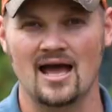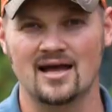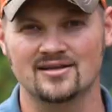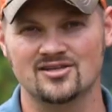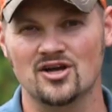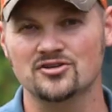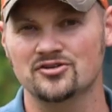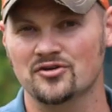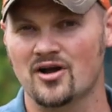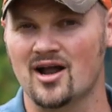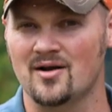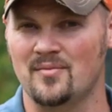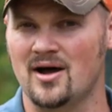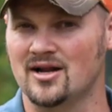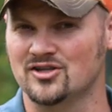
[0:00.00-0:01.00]
It's also
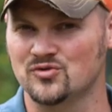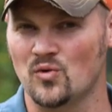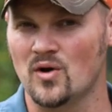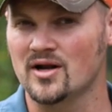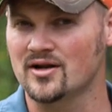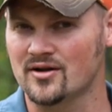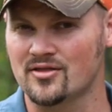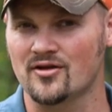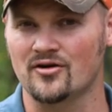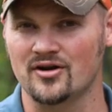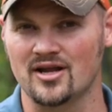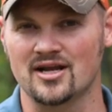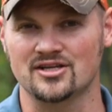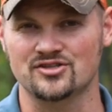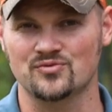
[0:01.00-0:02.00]
got about a 20 to 30 inch